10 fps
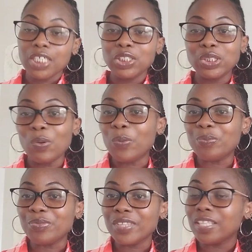So
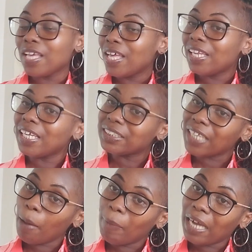let's
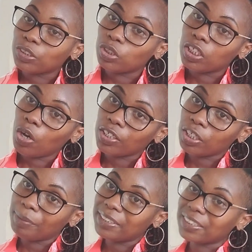get back to the
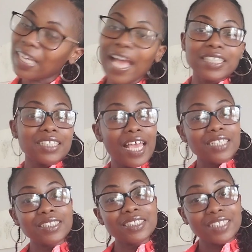document and
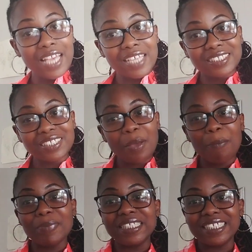let's get
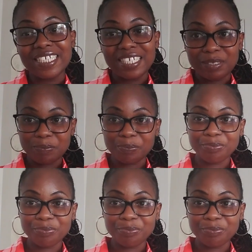busy.